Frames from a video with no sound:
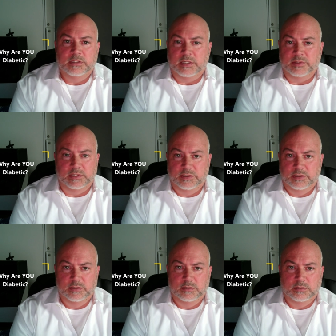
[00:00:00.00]

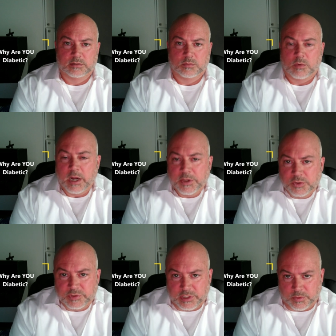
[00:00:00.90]
doesn't? Why are
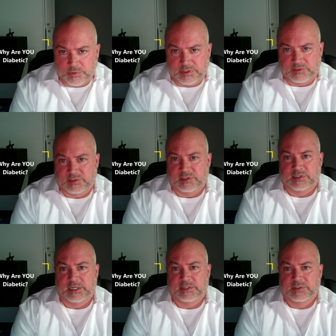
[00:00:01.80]
you stuck with this
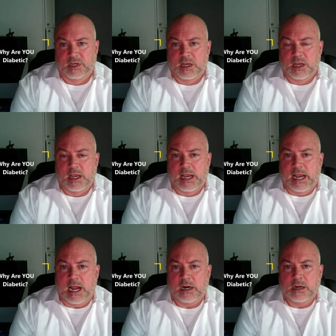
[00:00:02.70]
disease?
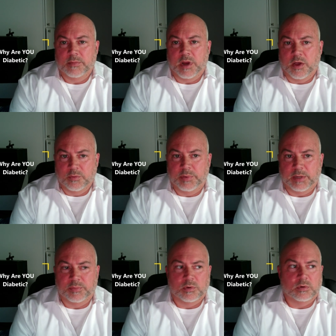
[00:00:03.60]
How come other
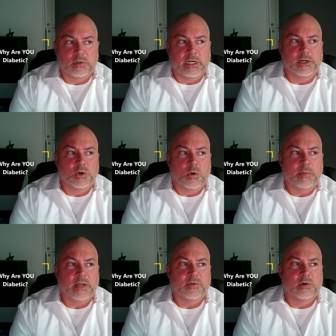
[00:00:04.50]
people can go
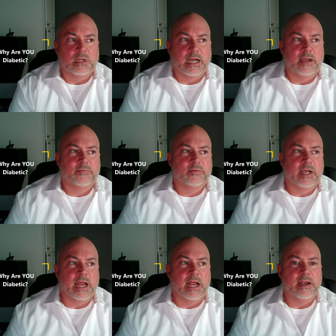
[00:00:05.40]
about their life
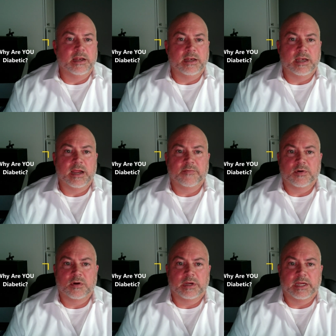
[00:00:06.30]
and
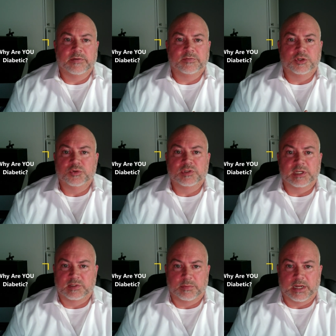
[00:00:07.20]
never give two
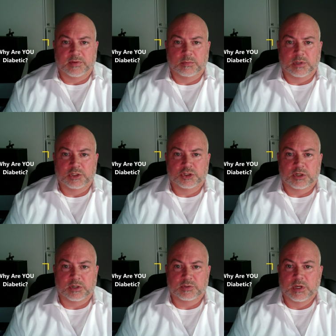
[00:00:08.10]
cents about their blood
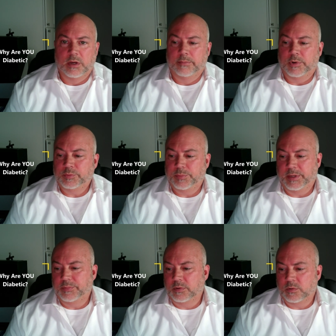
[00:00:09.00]
sugars? Most
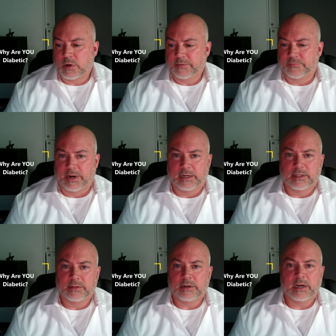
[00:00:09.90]
people, quite
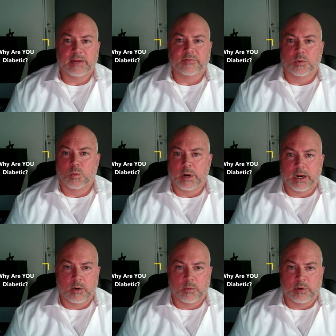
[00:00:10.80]
frankly, they're not even
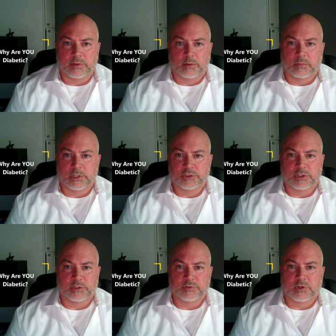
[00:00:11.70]
aware what their blood
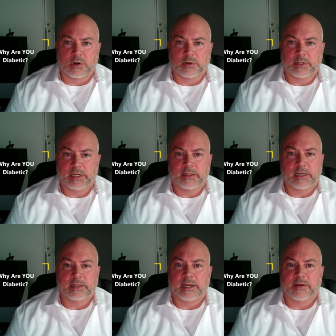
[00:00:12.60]
sugars are. They,
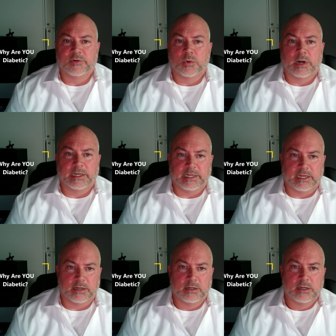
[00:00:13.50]
they, they have no
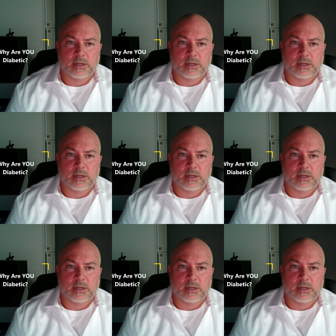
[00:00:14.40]
idea.